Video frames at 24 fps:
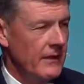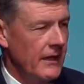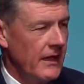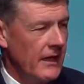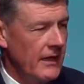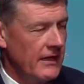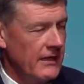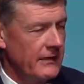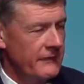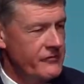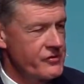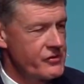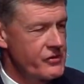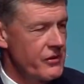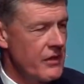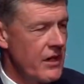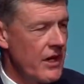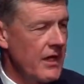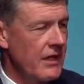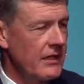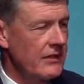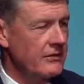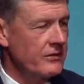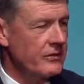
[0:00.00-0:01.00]
I have
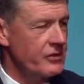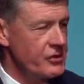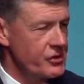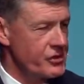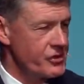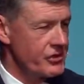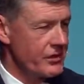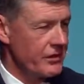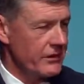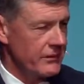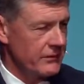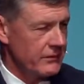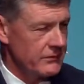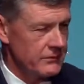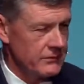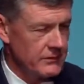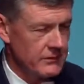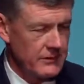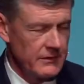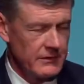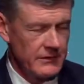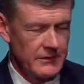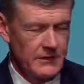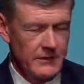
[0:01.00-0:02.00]
tried to show
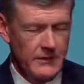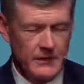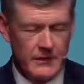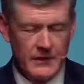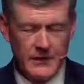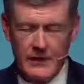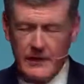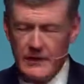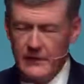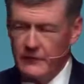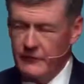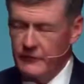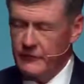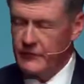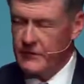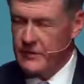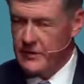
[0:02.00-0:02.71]
his